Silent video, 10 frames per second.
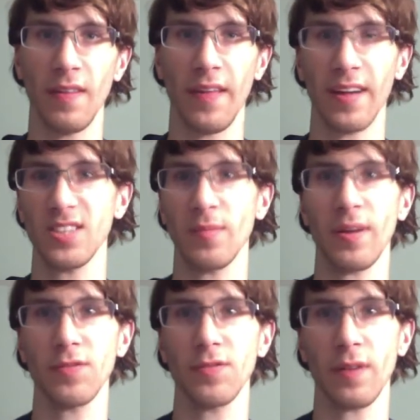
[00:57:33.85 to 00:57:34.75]
and like something
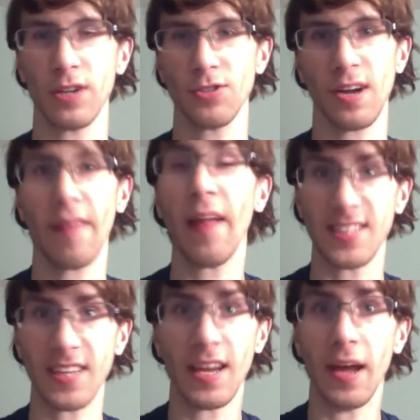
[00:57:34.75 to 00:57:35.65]
else for the extra deck, and
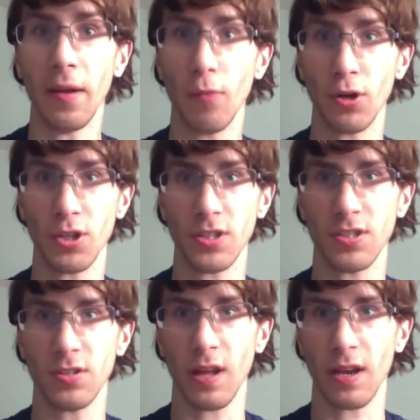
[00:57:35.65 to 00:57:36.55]
that's it. Which
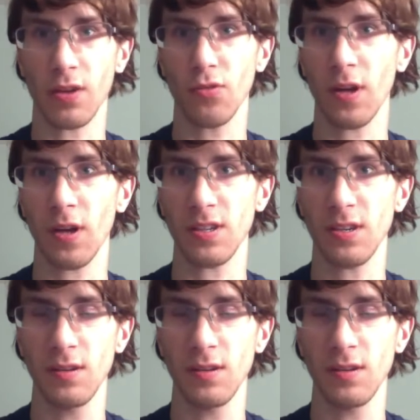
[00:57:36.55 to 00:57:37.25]
is like crazy.